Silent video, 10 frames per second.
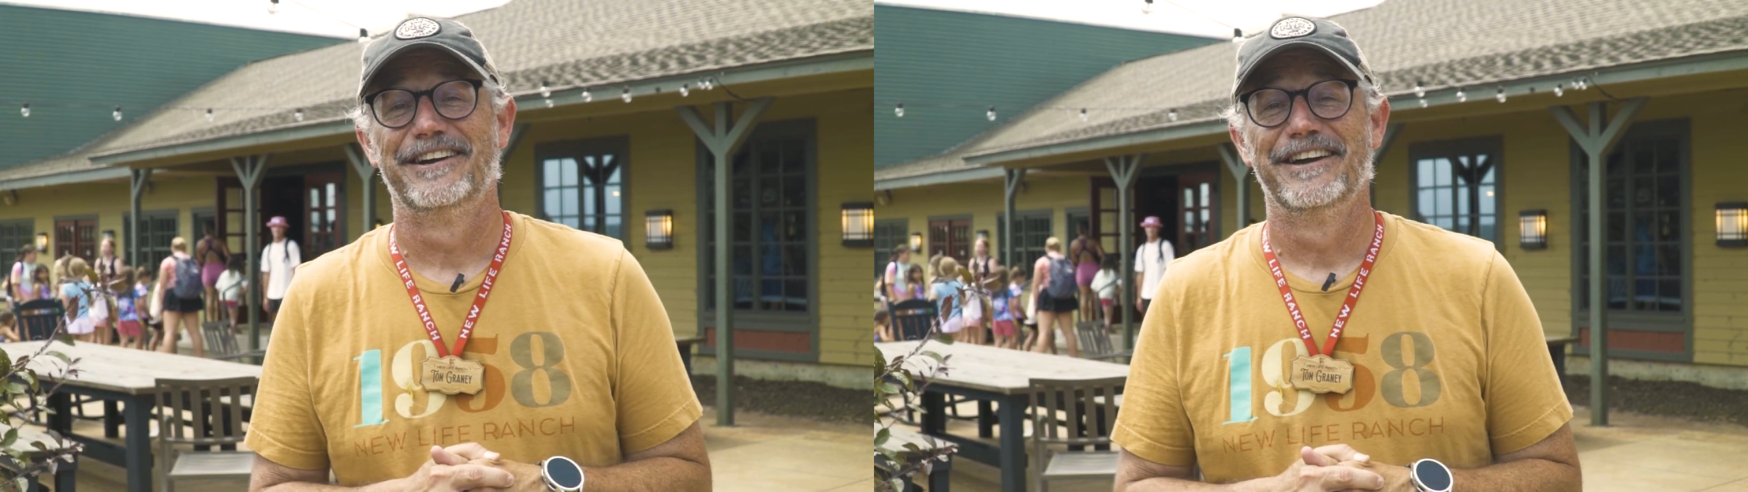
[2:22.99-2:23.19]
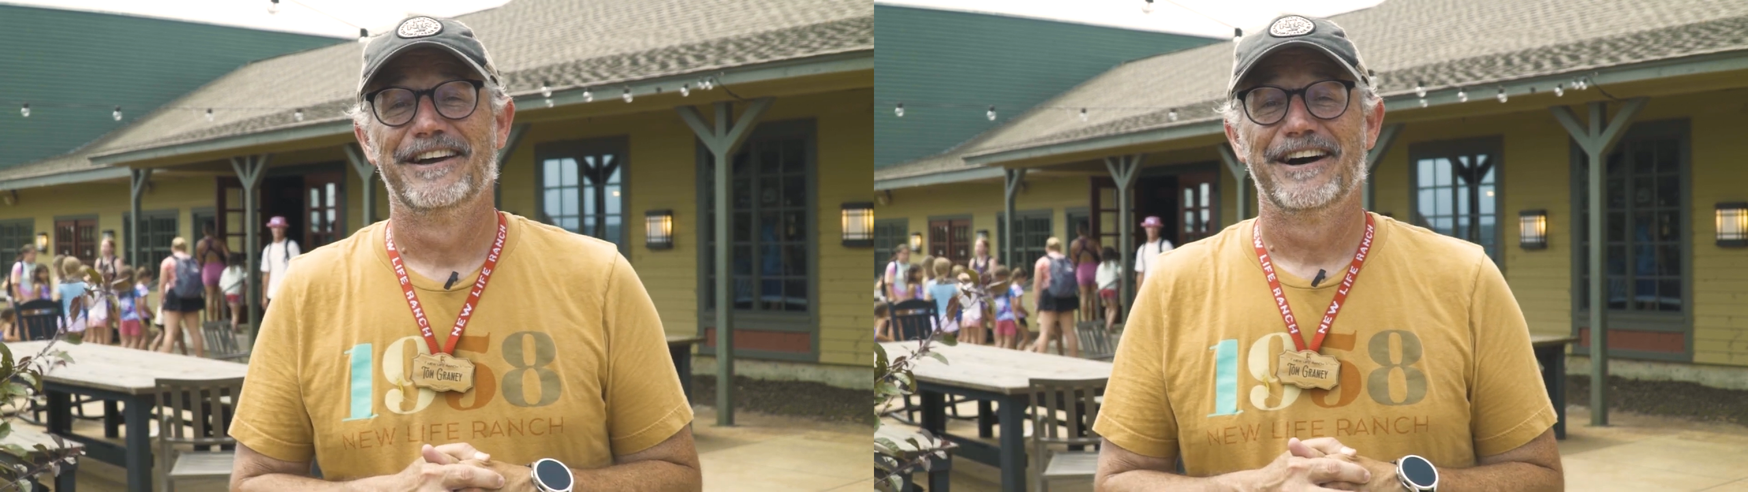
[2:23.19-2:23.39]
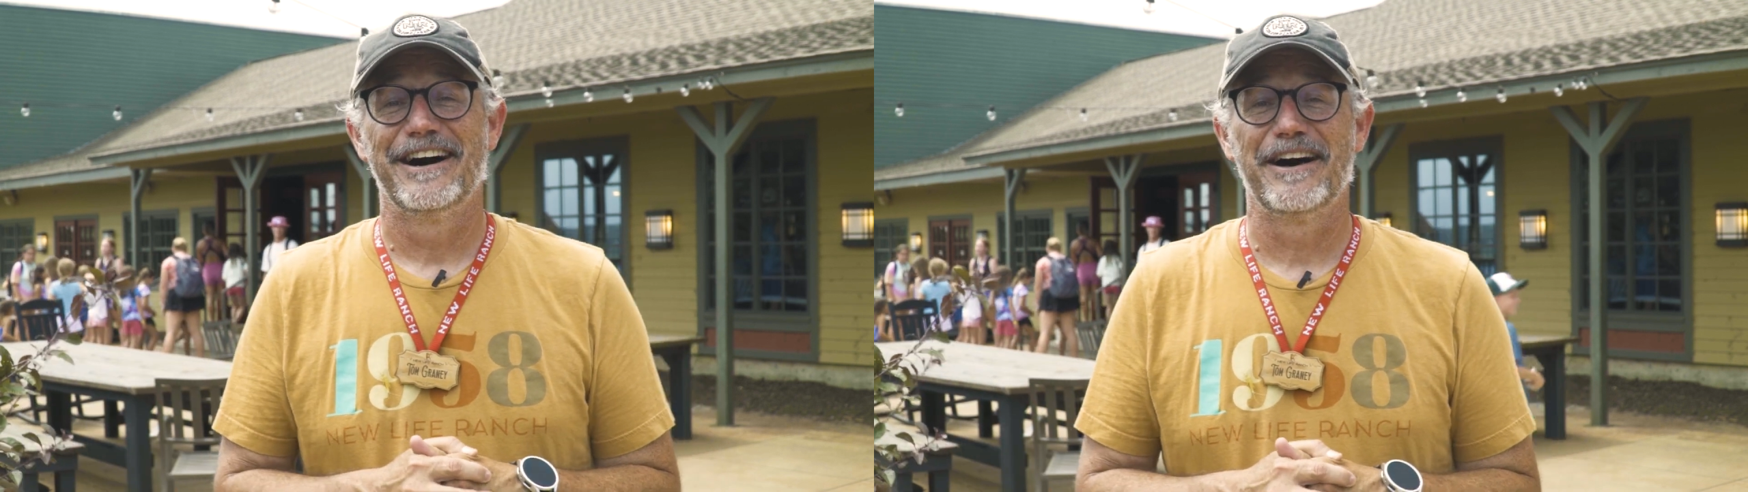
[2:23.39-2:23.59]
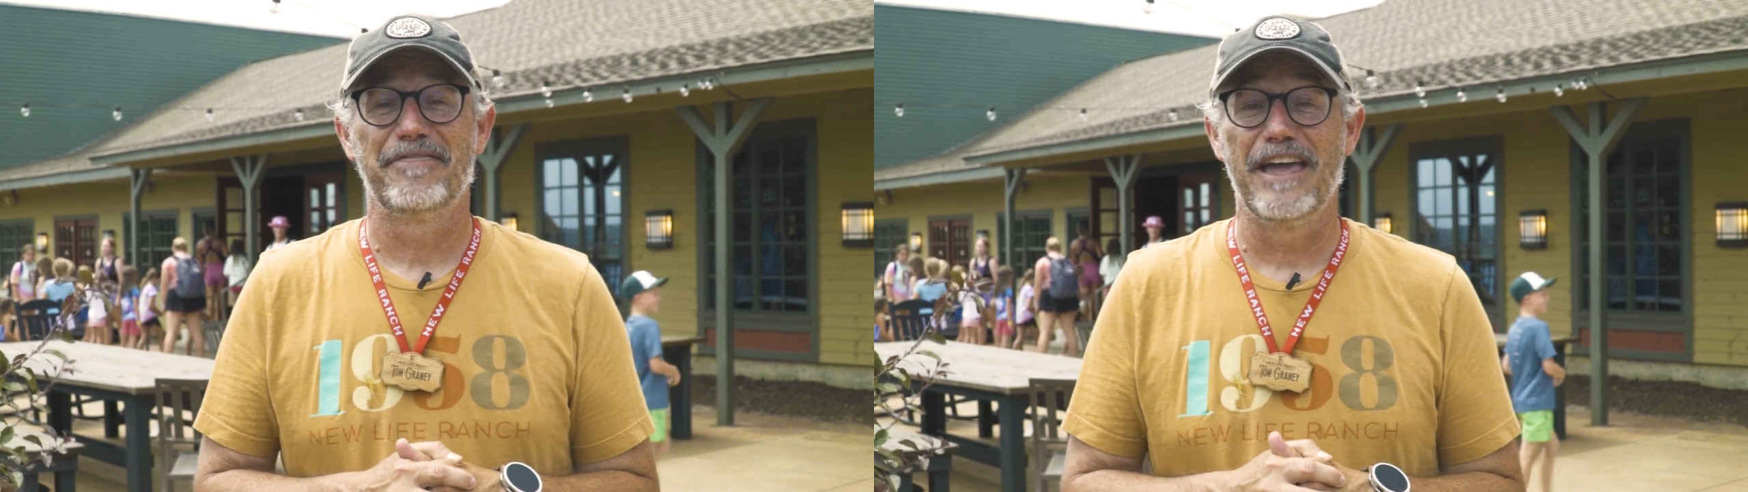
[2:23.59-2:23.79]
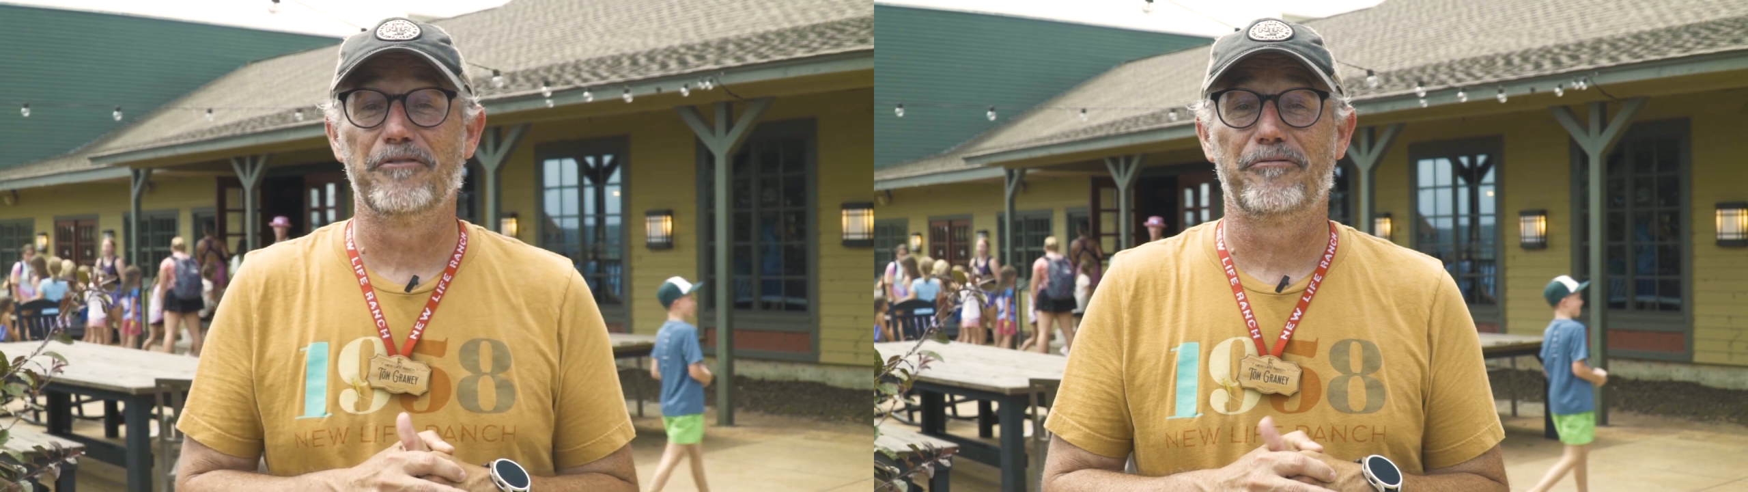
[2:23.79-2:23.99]

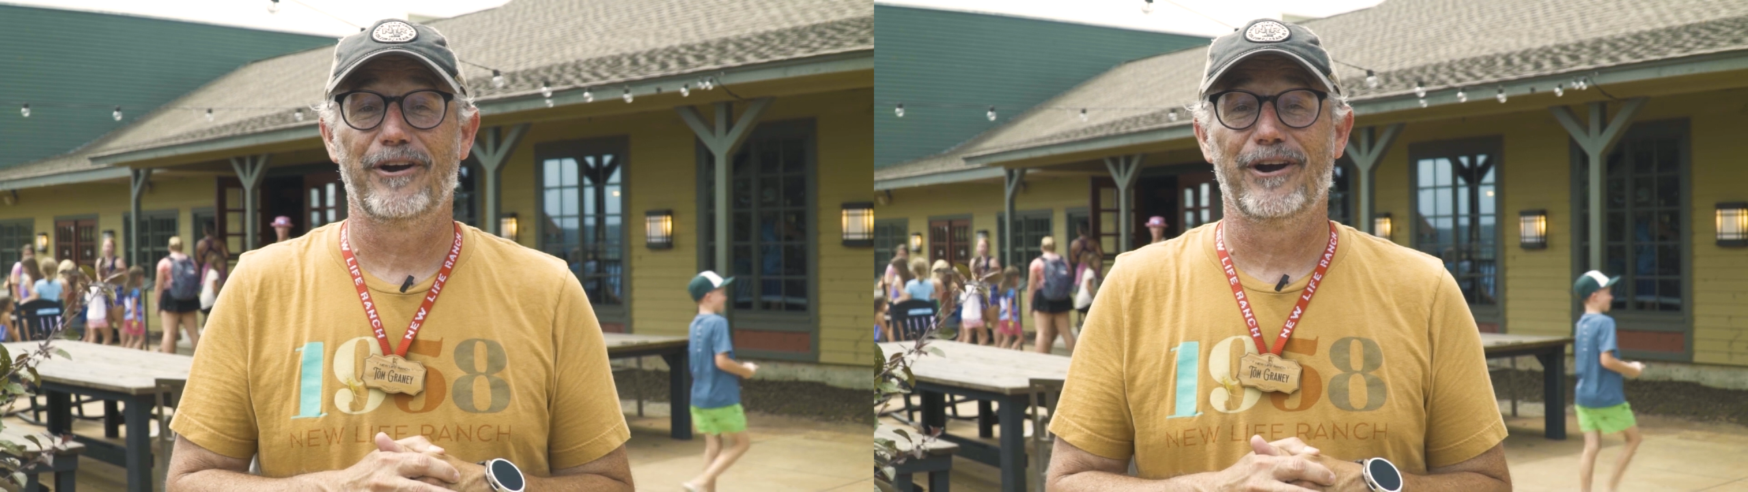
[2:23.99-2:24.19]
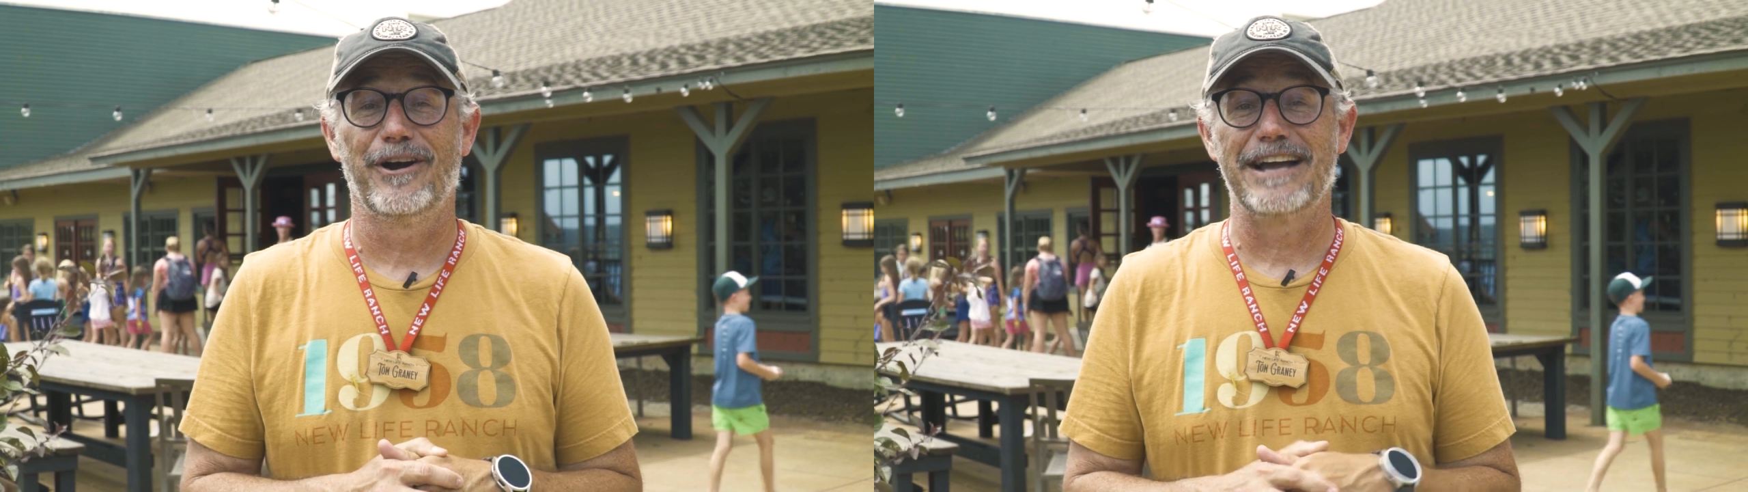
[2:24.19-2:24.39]
Thankful for her.